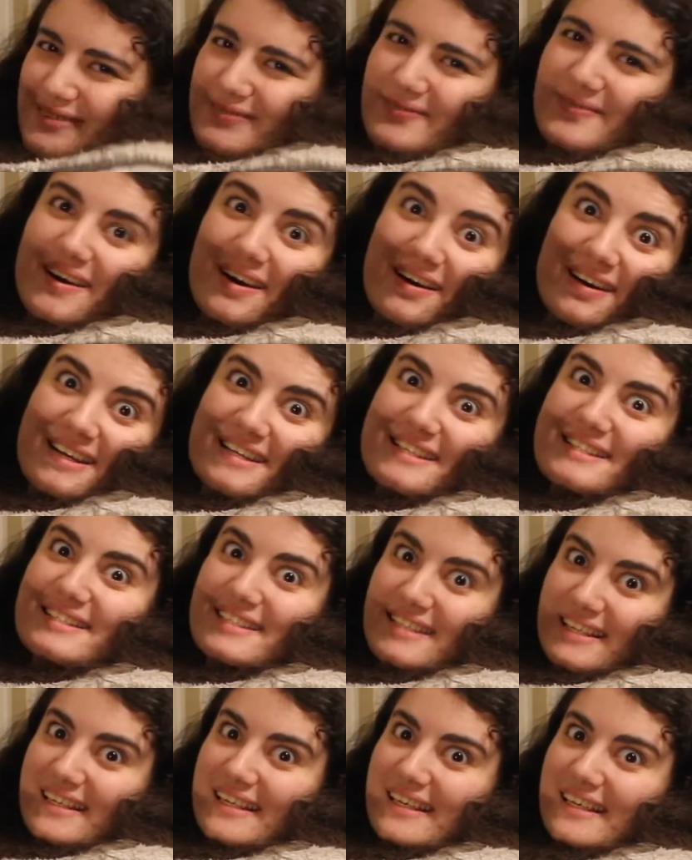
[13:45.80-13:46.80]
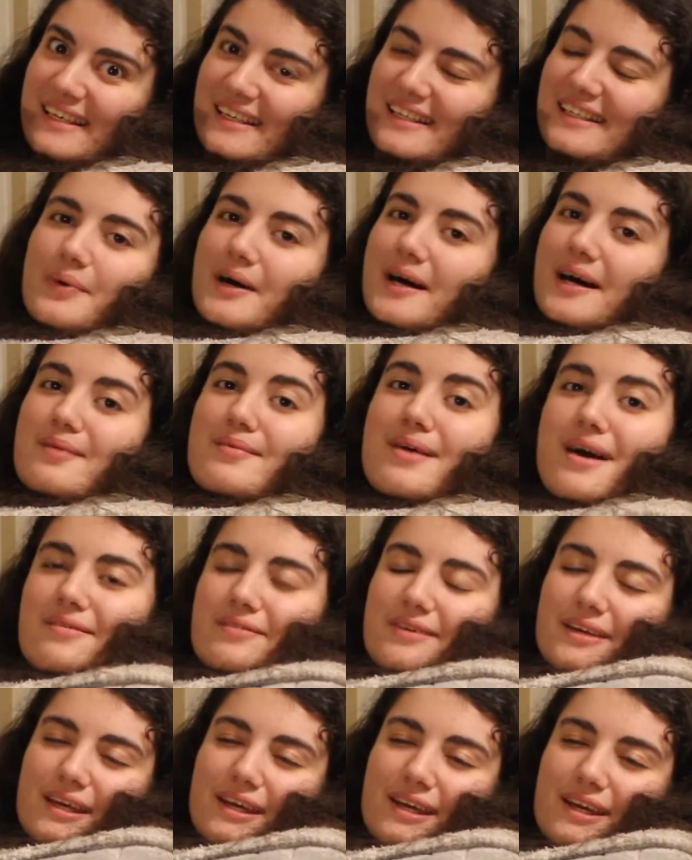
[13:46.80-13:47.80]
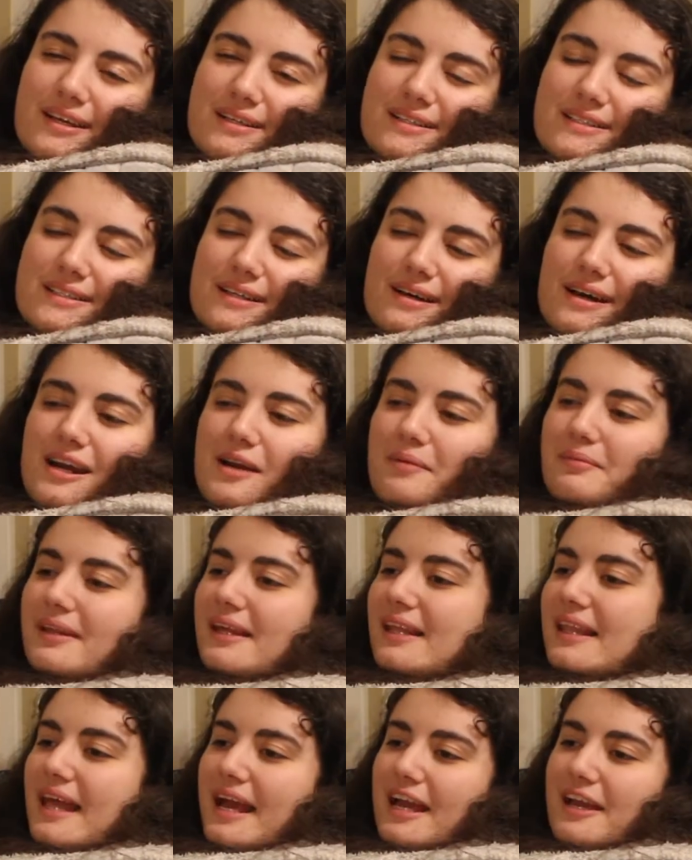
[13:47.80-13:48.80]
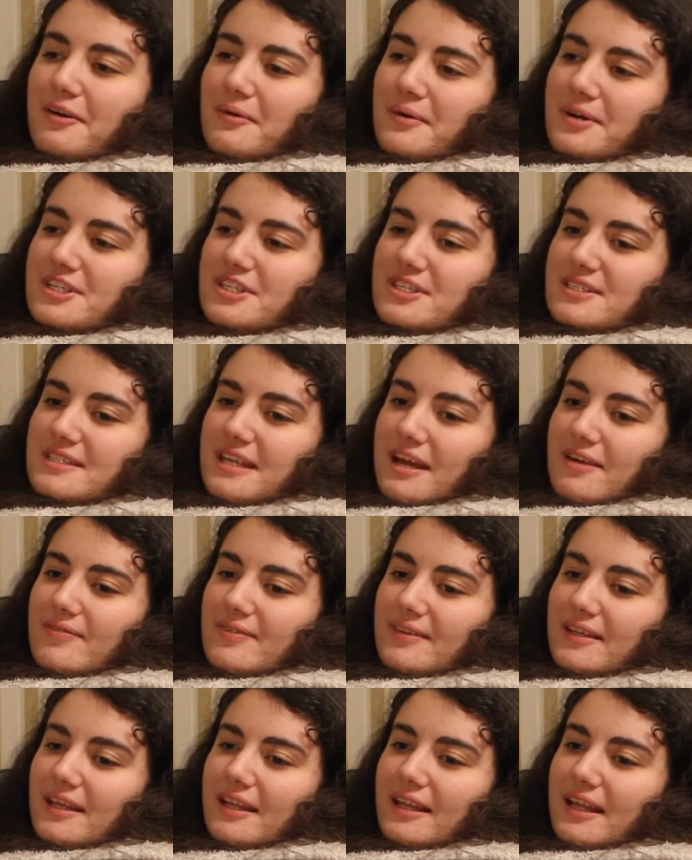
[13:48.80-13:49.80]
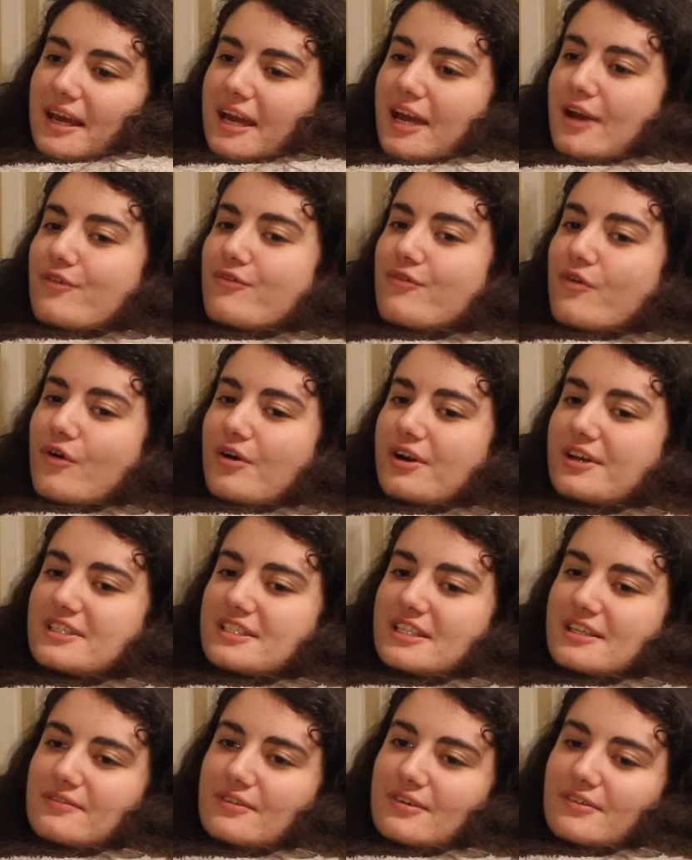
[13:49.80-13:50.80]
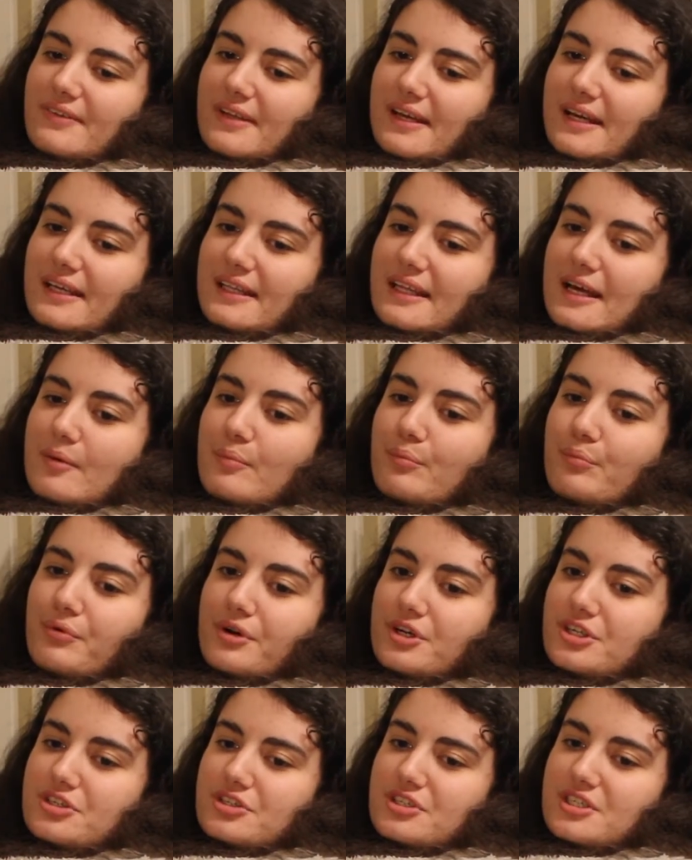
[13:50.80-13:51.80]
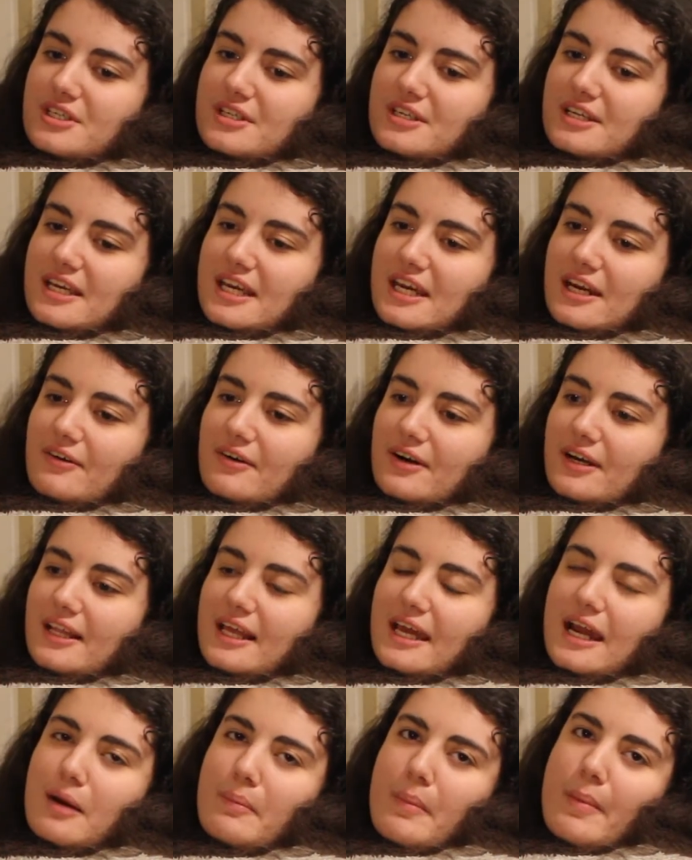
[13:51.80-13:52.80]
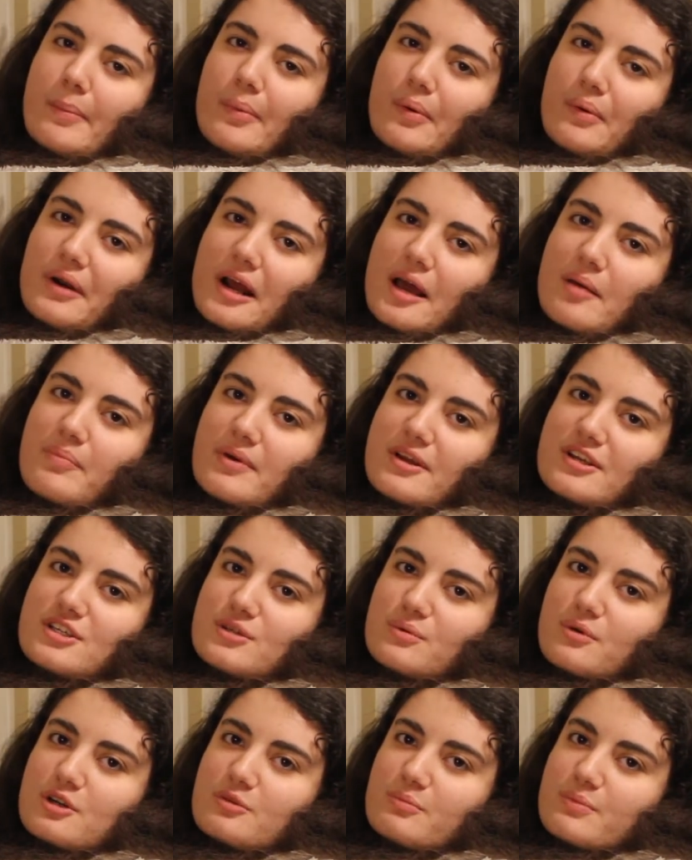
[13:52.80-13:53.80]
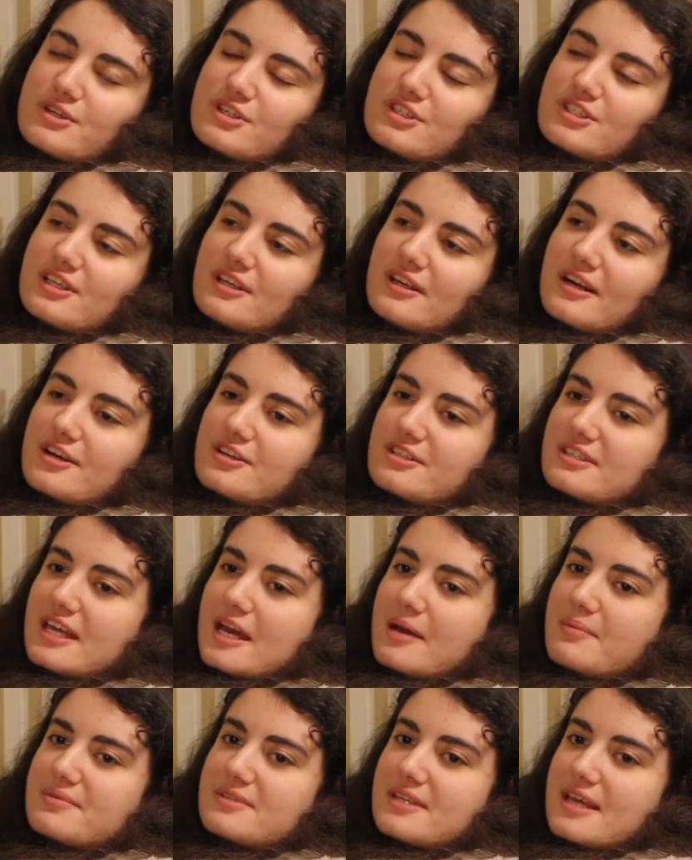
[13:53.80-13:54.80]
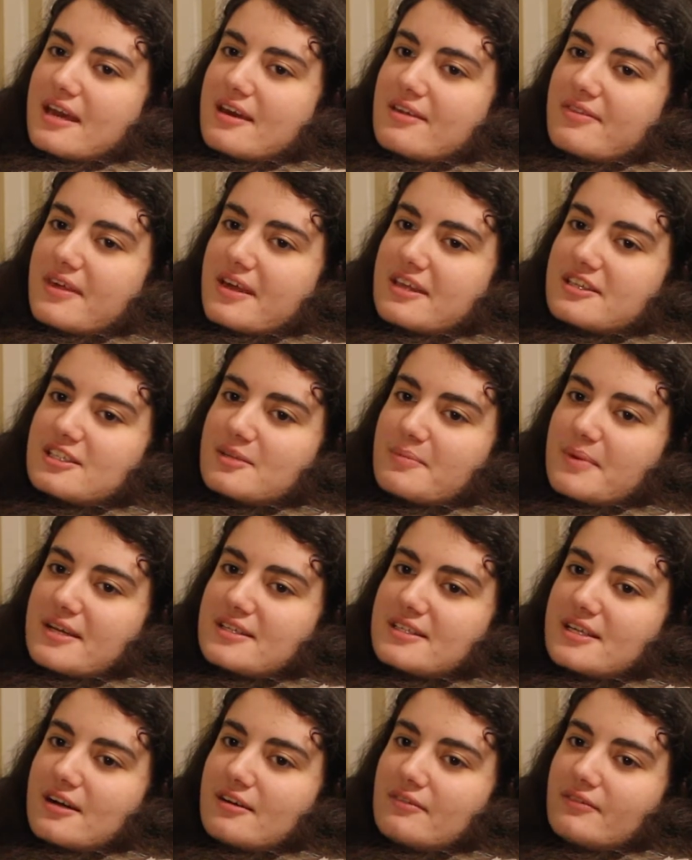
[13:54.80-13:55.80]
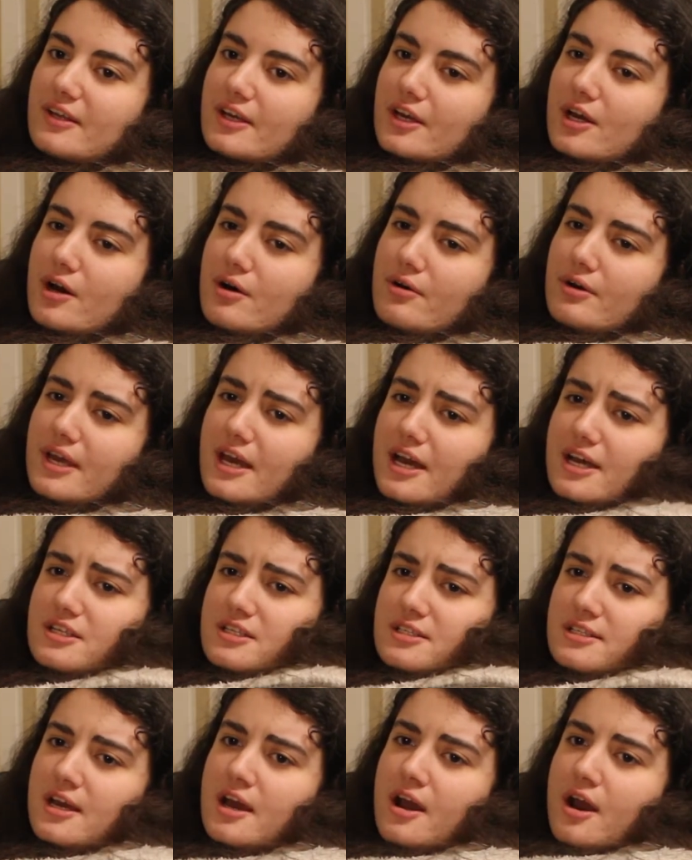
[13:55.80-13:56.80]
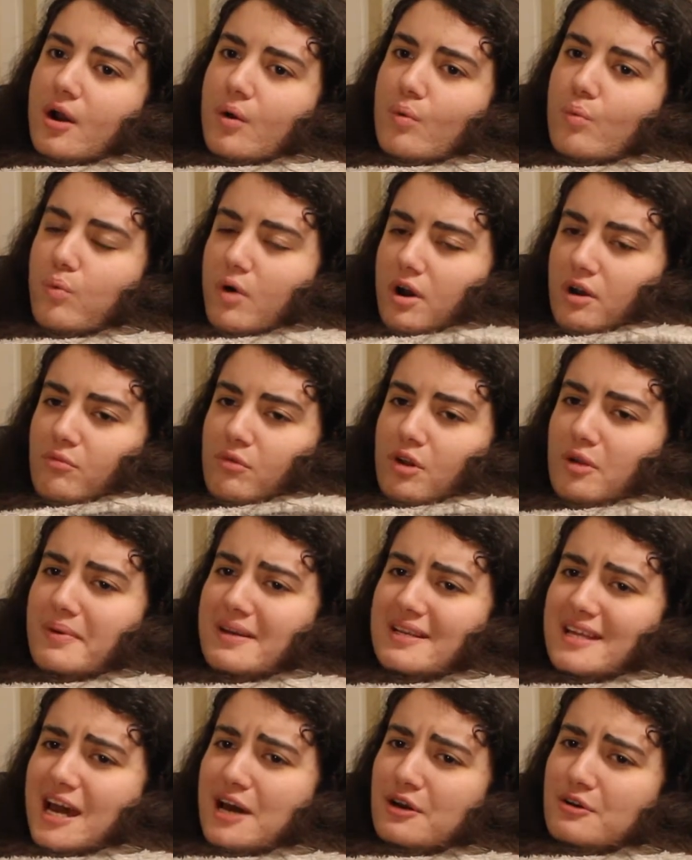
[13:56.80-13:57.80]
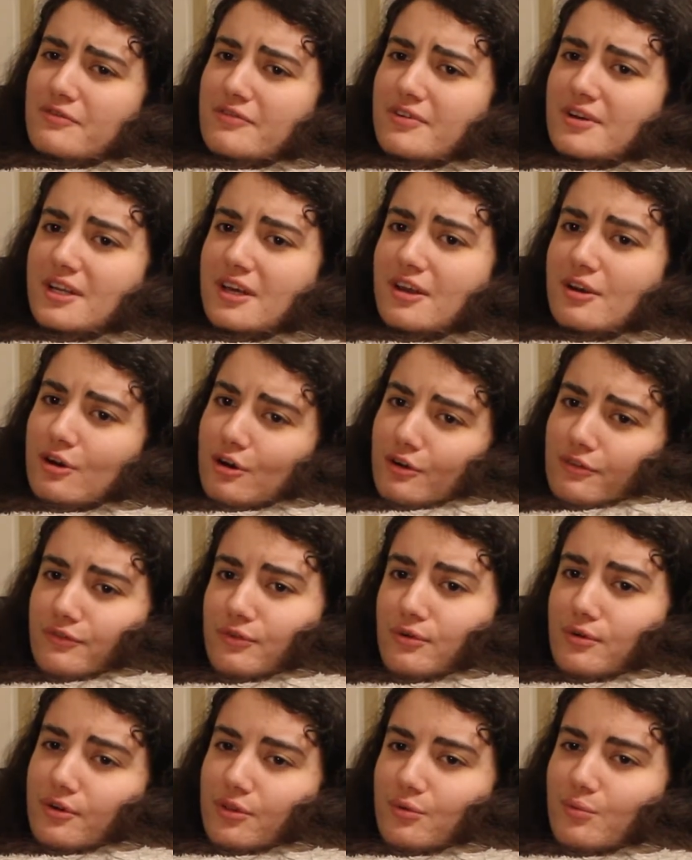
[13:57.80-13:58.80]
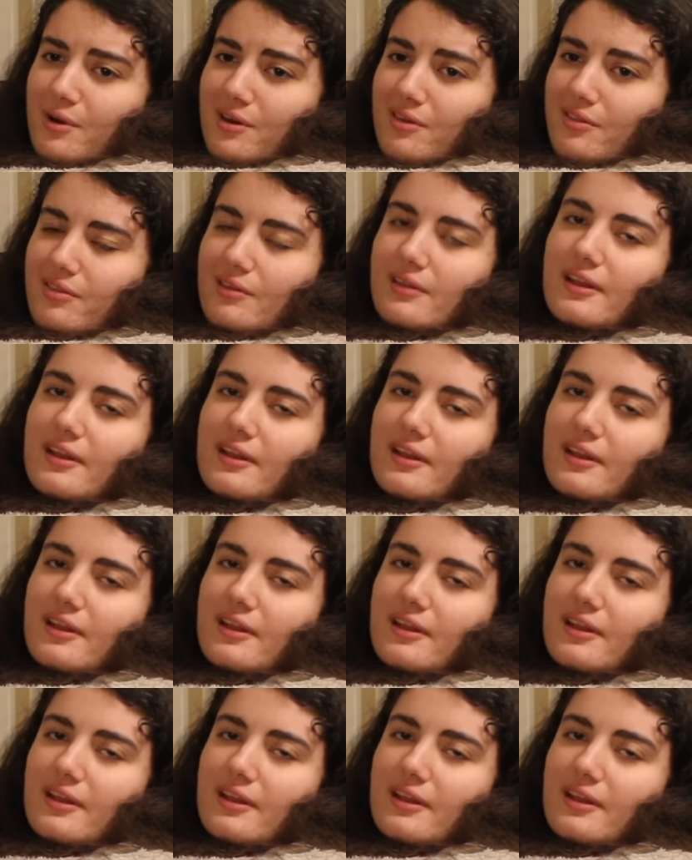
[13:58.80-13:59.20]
very silly, but I'm having a good time. The language is definitely like evocative of like that Bridgerton era. Like, I remember when I binge watched Bridgerton, I just kept saying things to myself like, oh yes, one will be down for dinner forthwith.